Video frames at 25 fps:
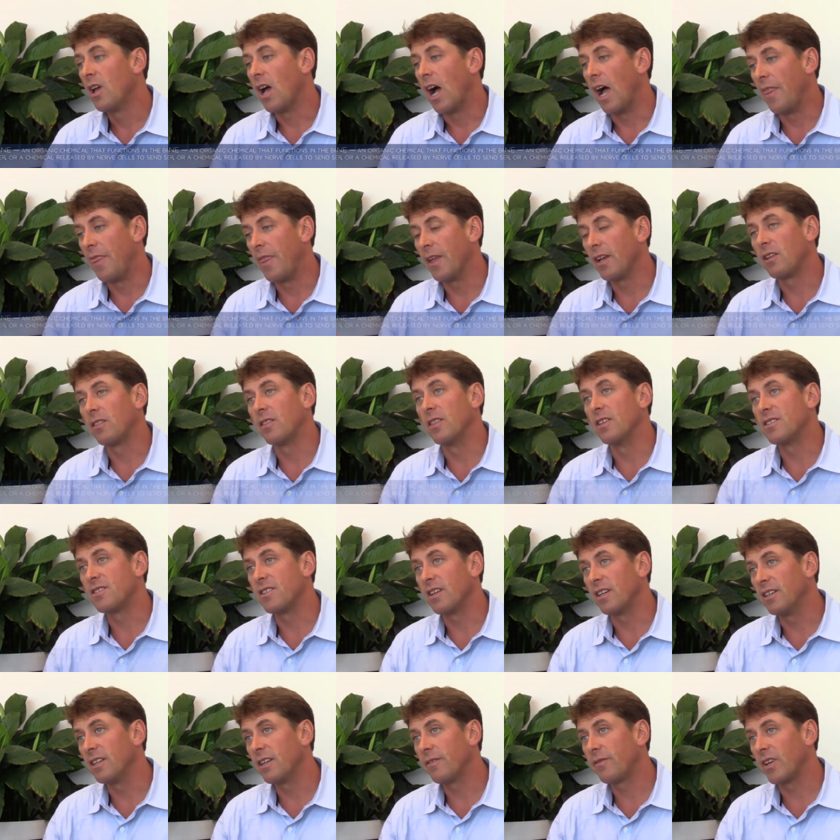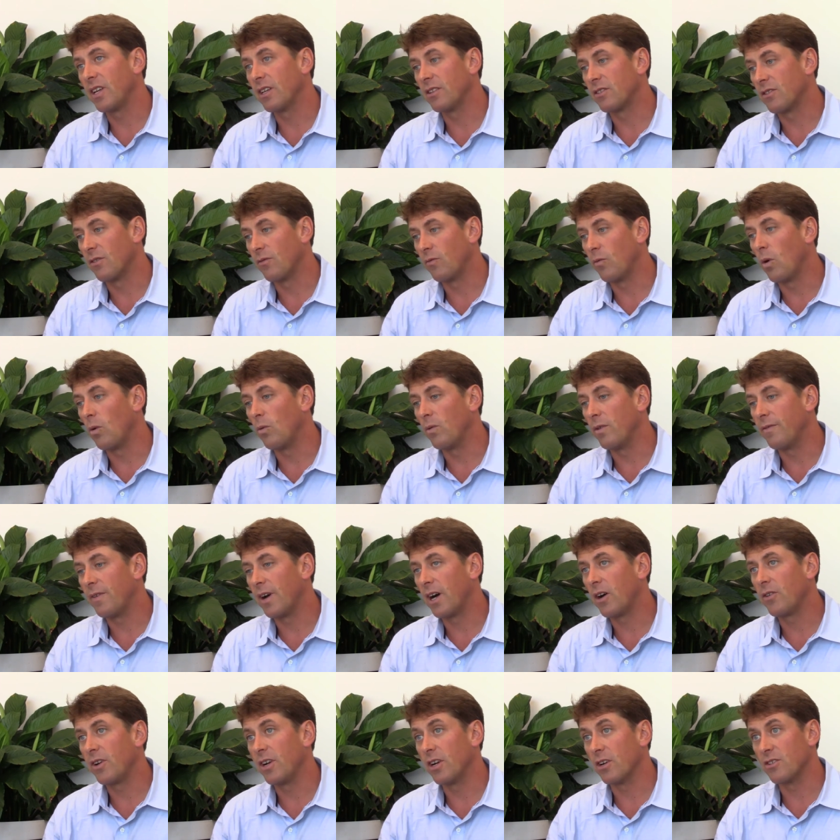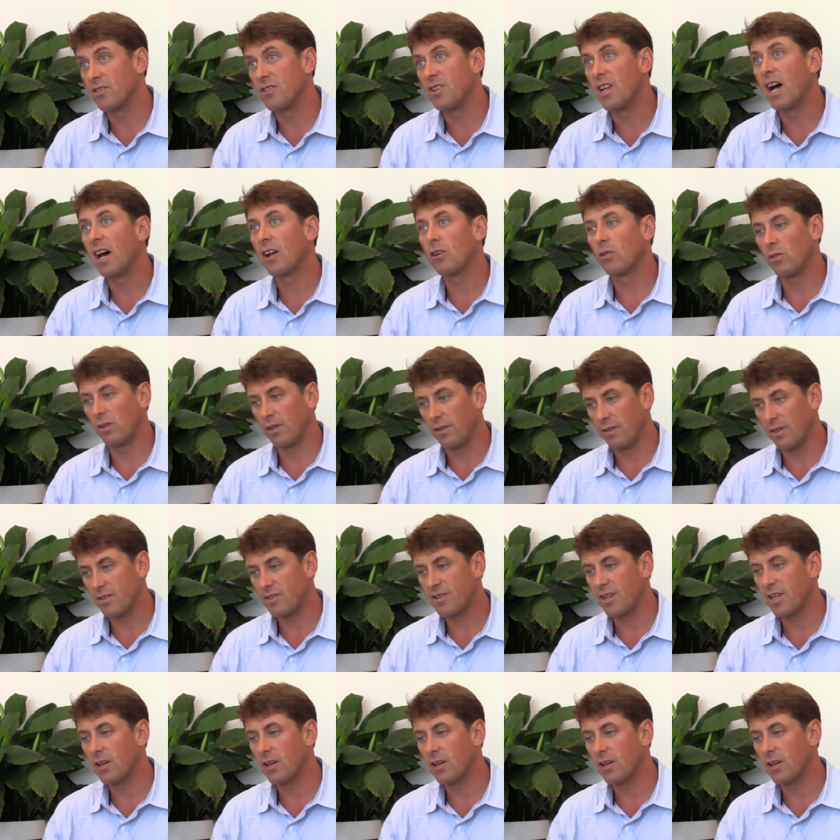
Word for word: I think the significance of what we found here is not only this